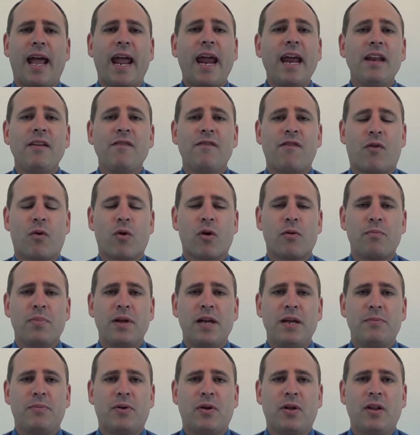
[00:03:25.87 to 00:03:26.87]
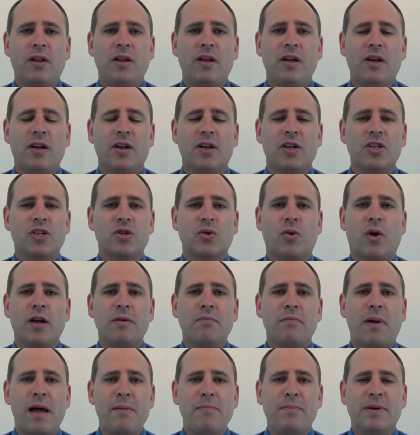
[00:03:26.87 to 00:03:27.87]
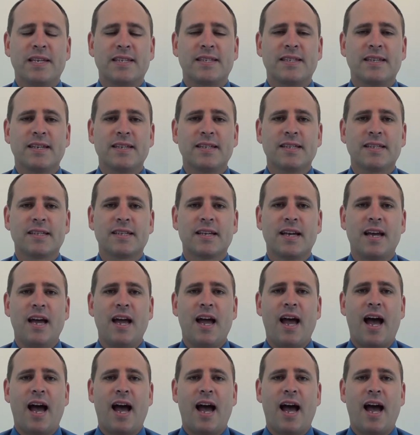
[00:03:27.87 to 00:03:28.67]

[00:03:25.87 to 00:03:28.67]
84 people joined my business.